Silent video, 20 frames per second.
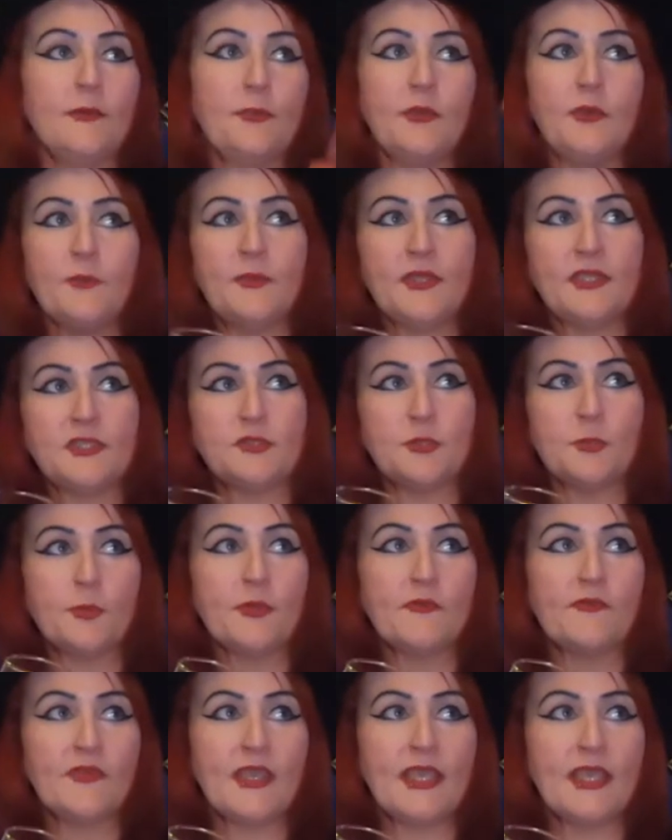I'll put a picture
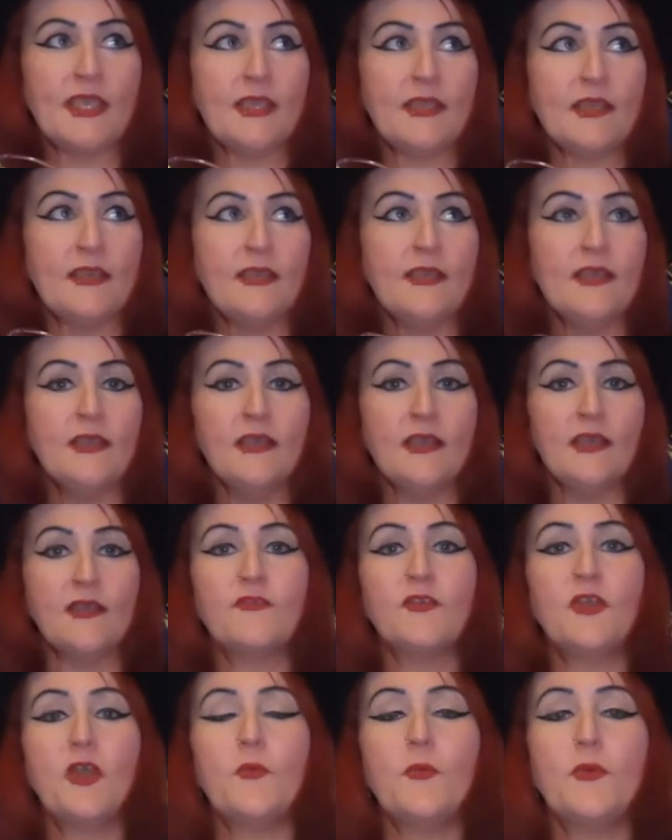up of it here.
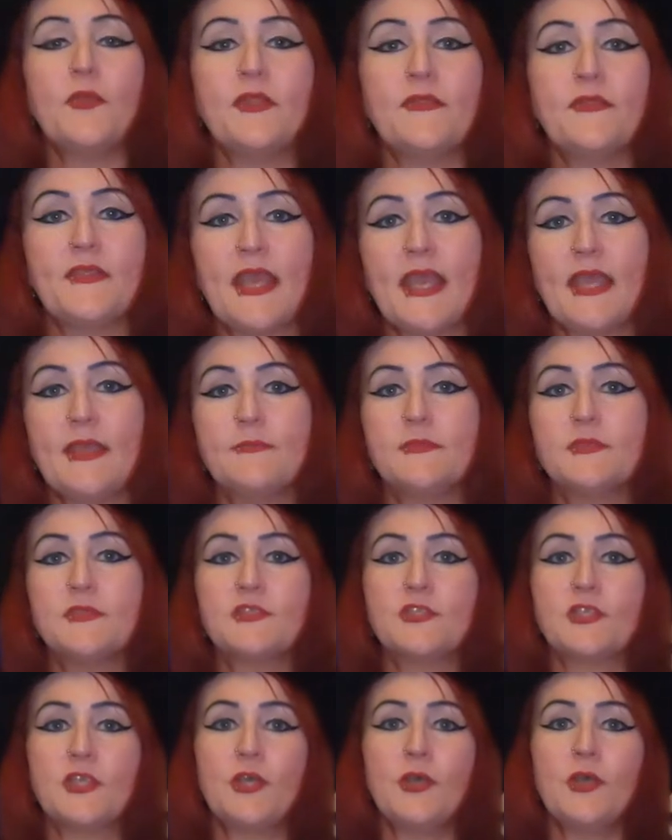I've got one of them,
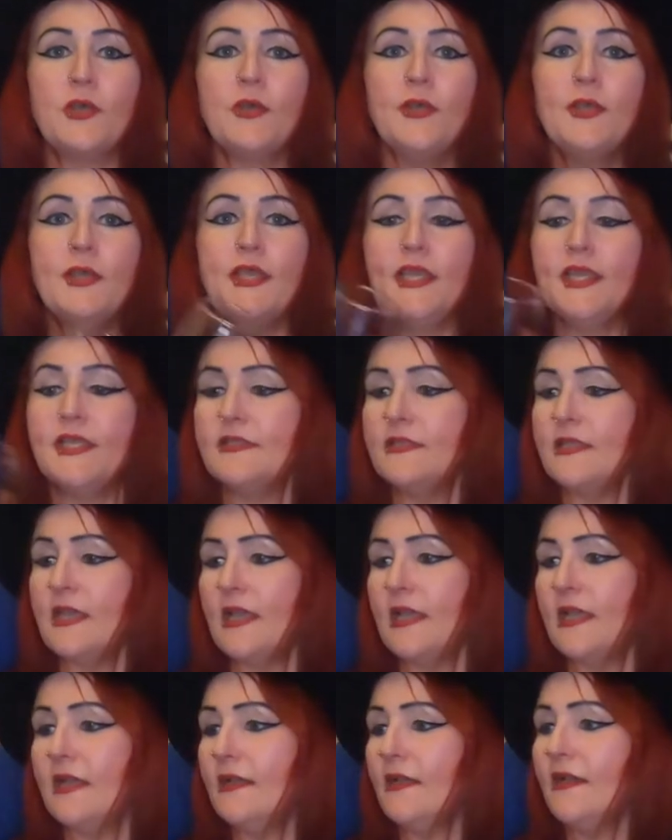so
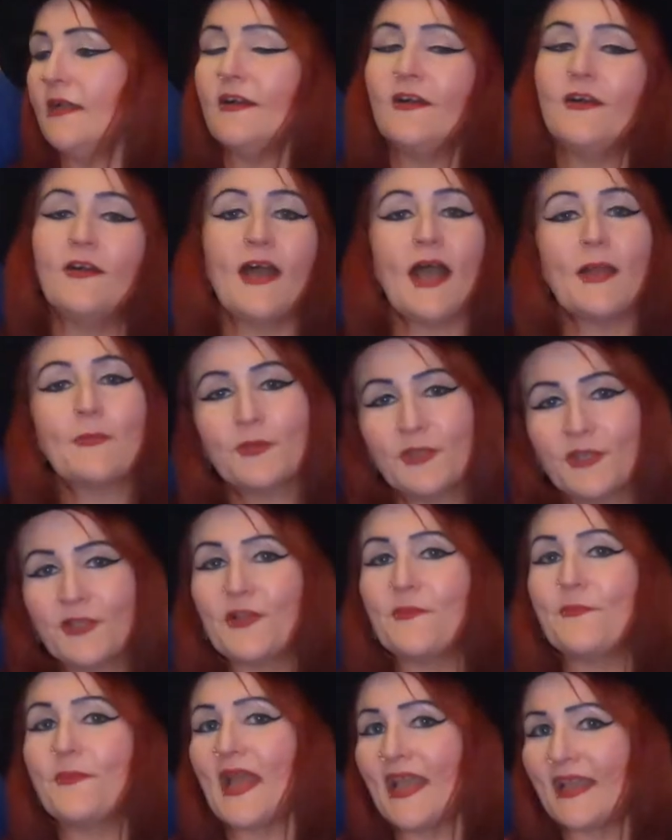I'm going to
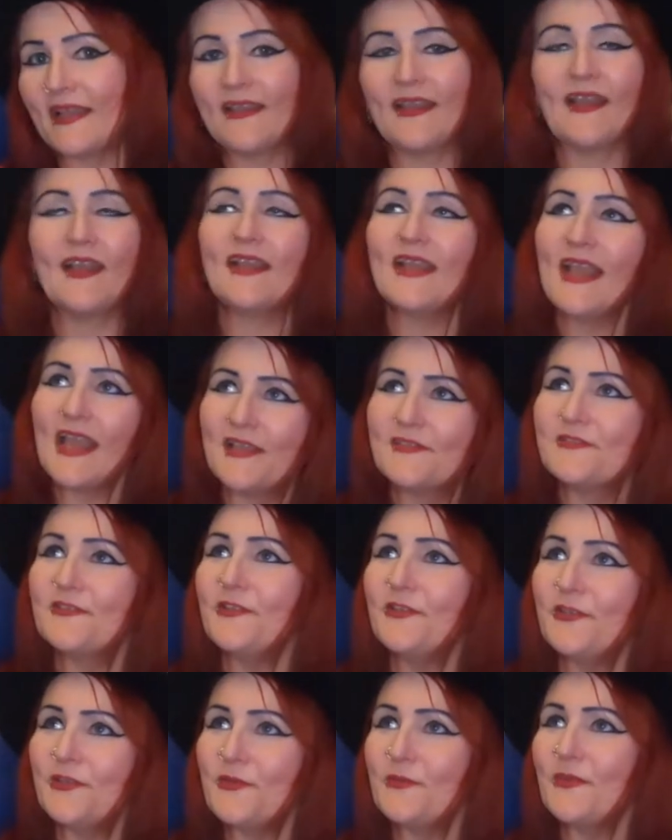go back, guys, I'm
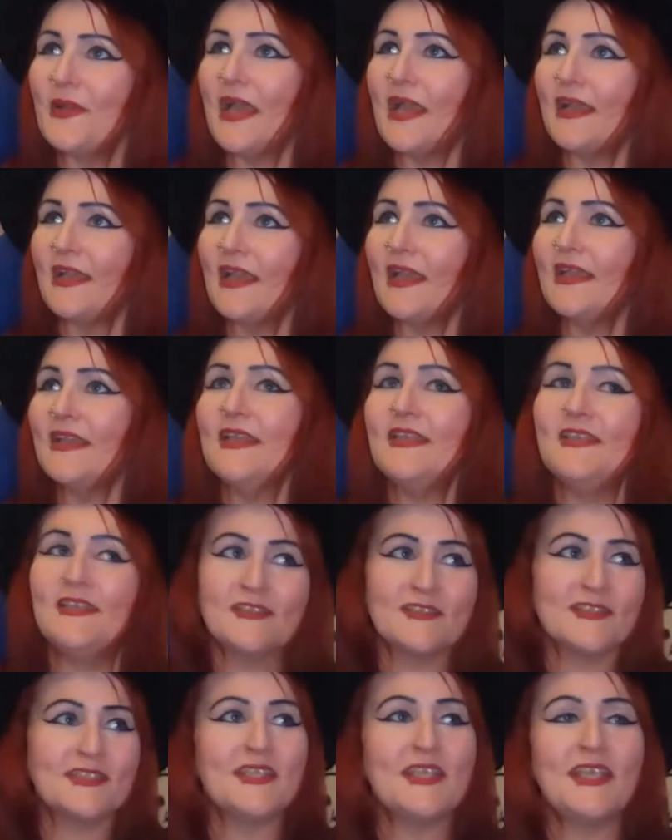going to go back.
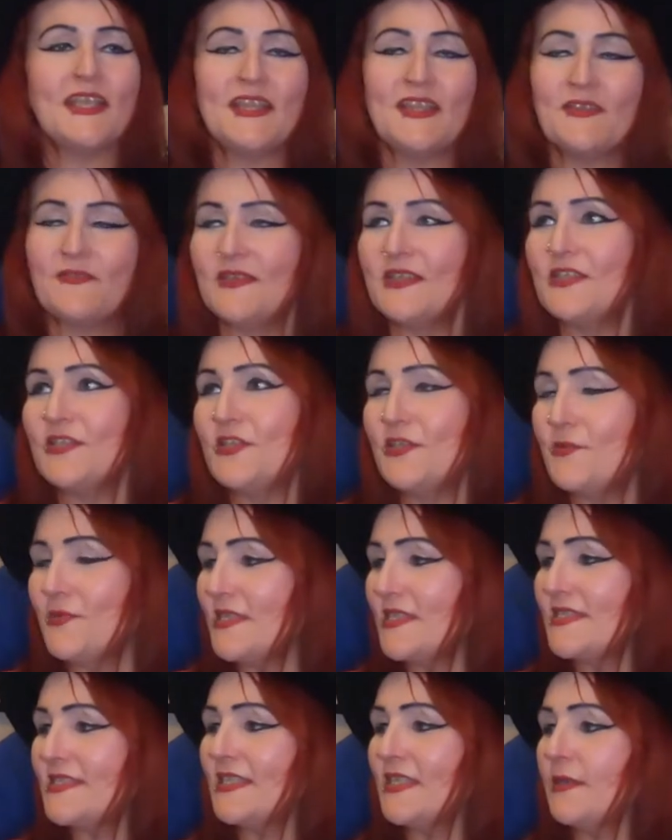You'll see it in the video
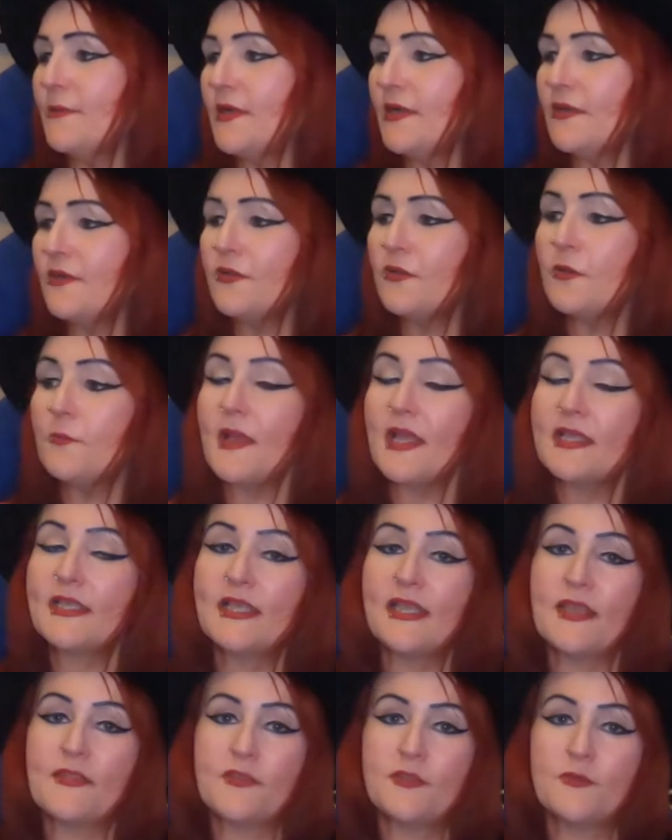with the cinema. I'm going to go back
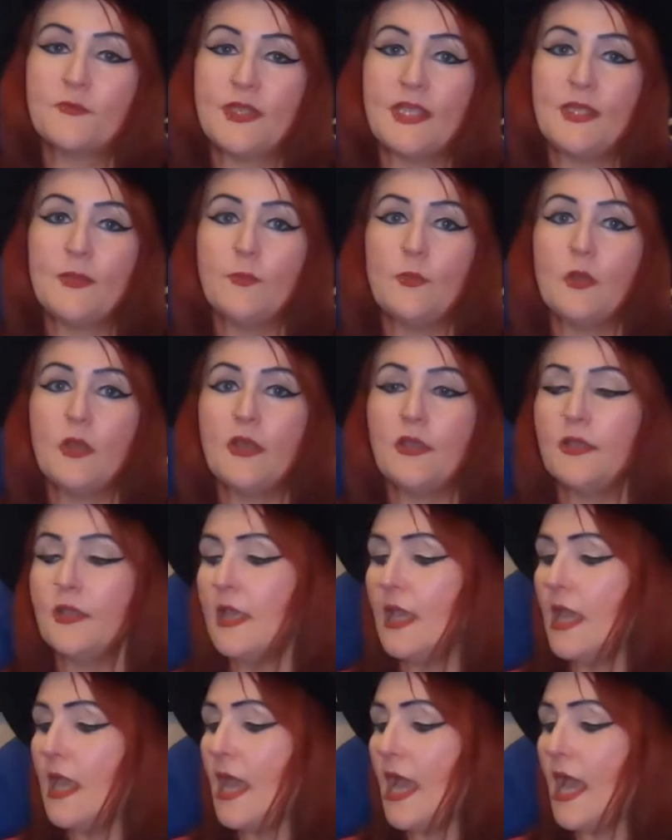and get the green one
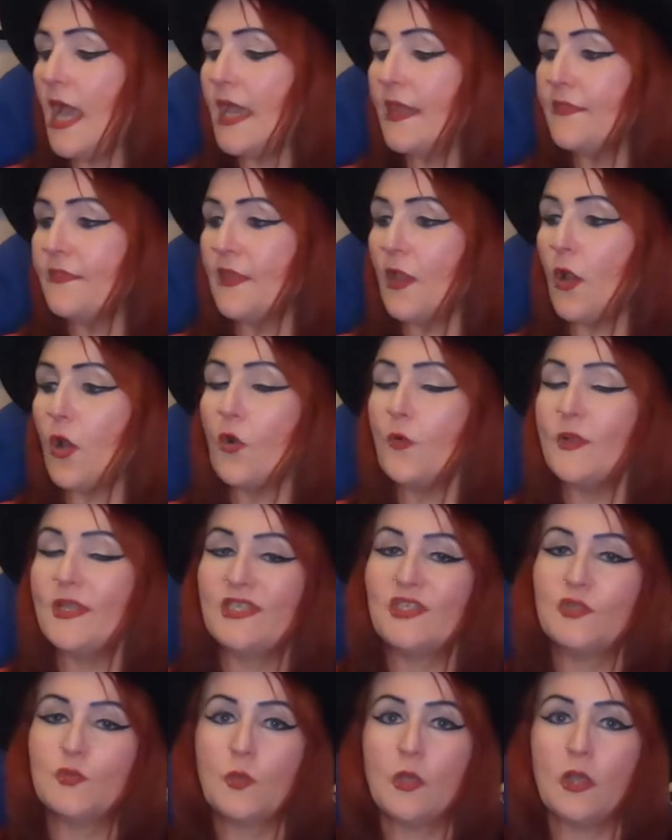and the
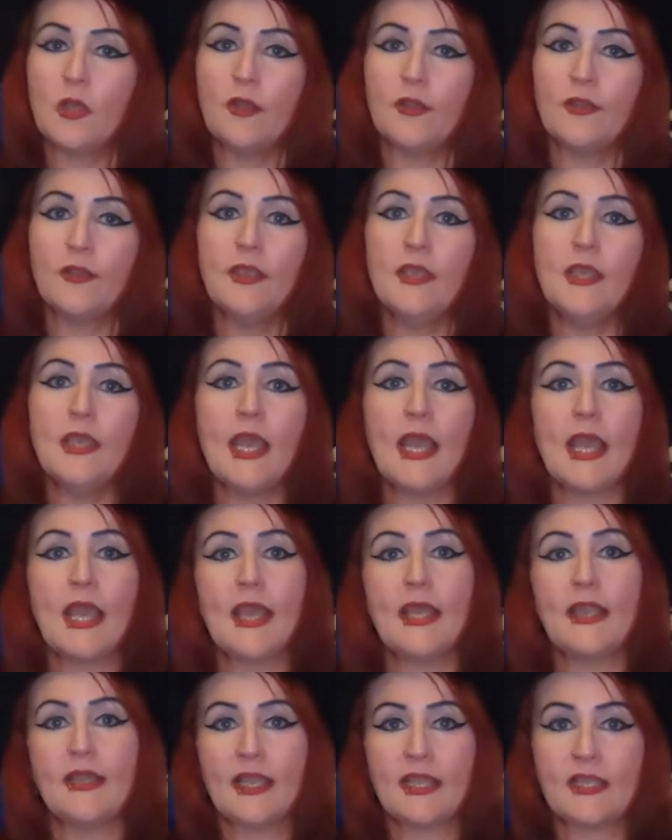orange one,
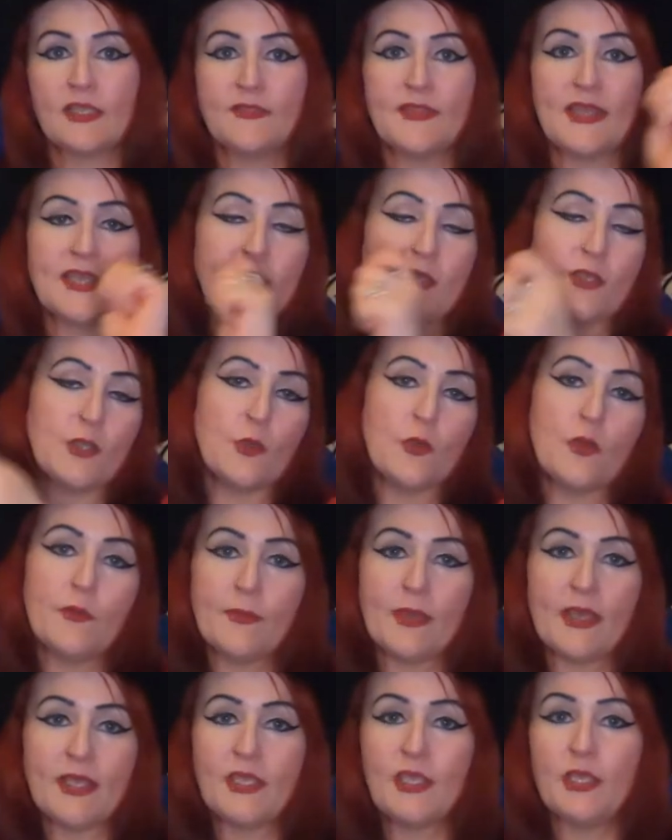and they can go
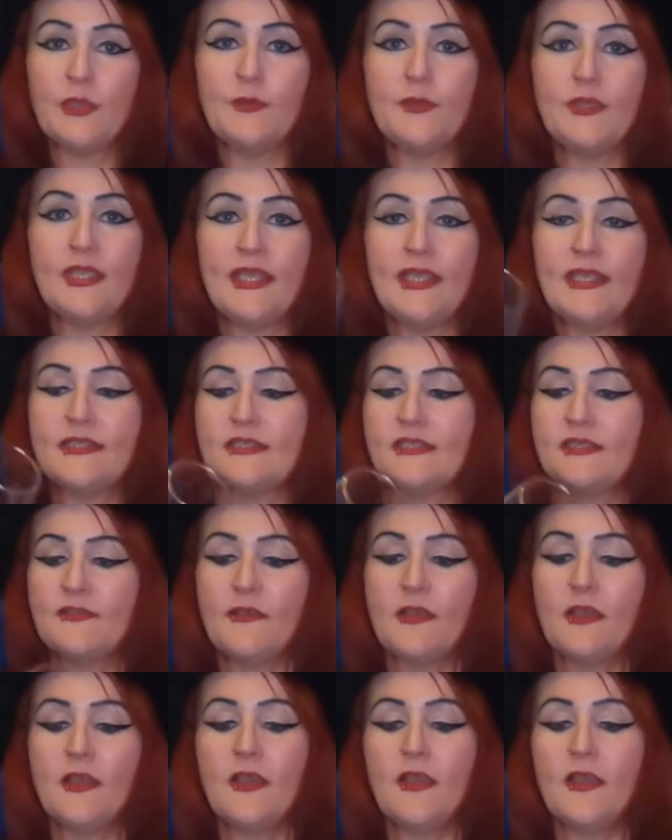on my unit.
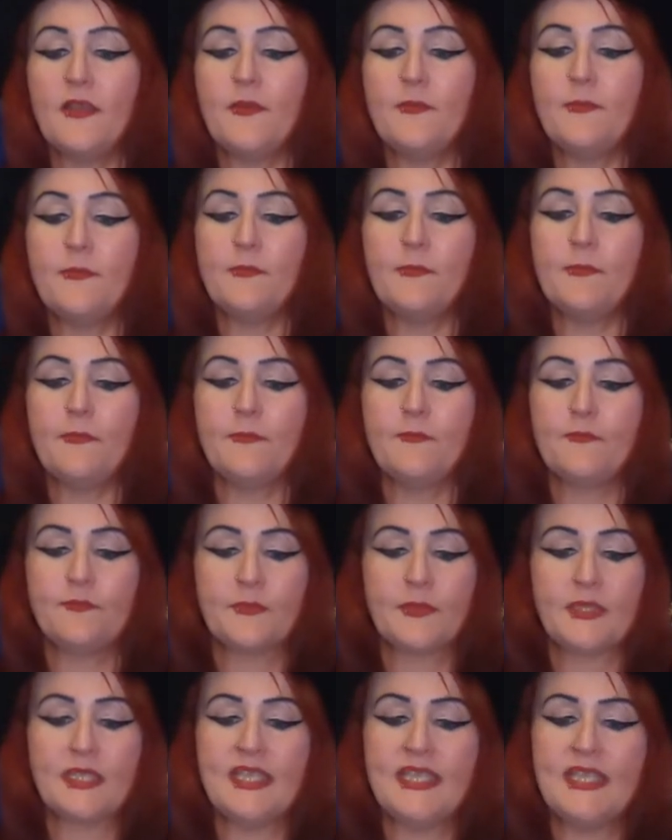
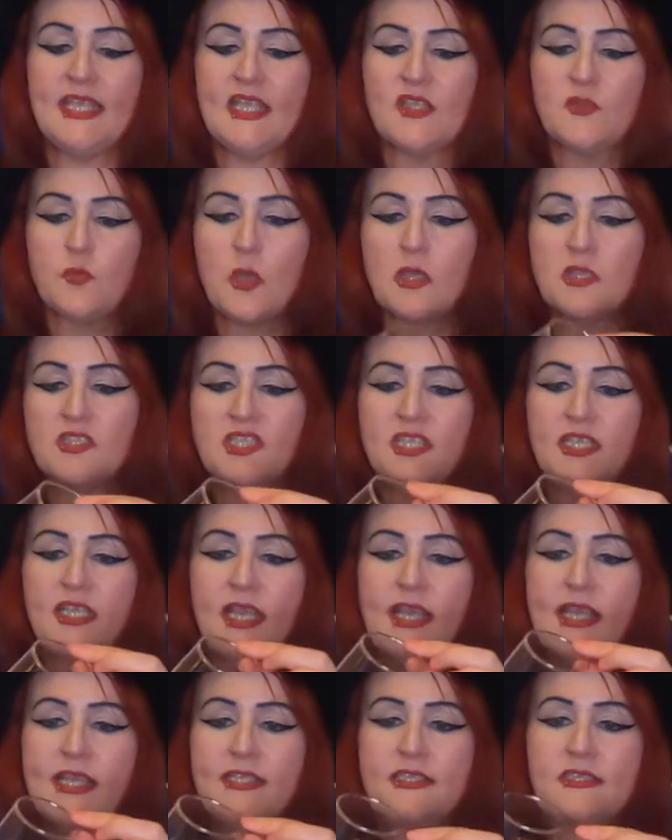It needs washing,
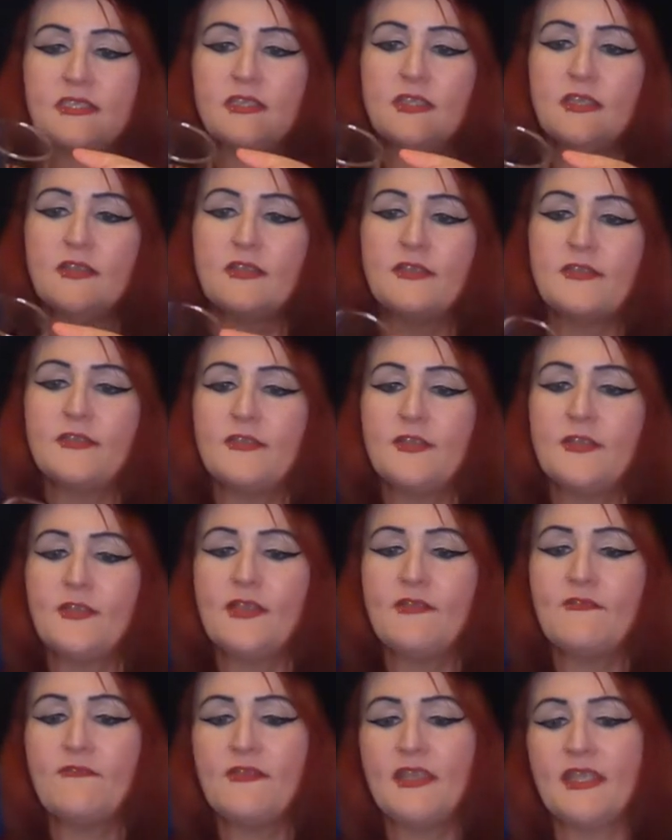guys. A lot of
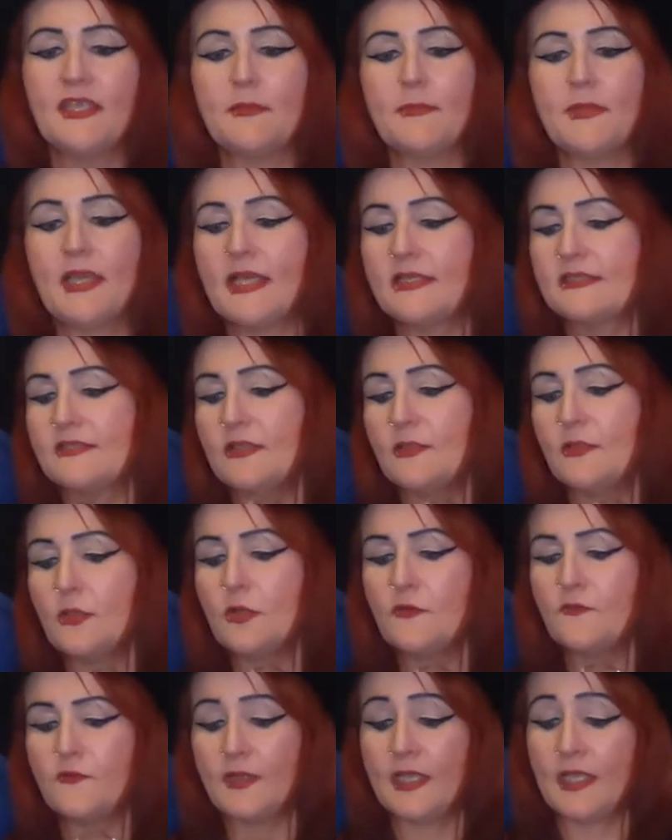dirty finger marks all
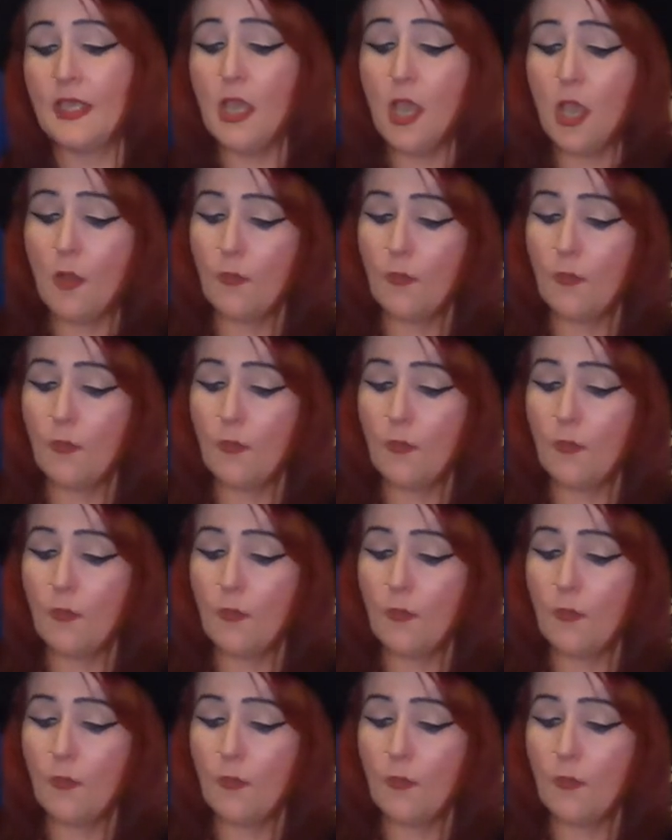over it.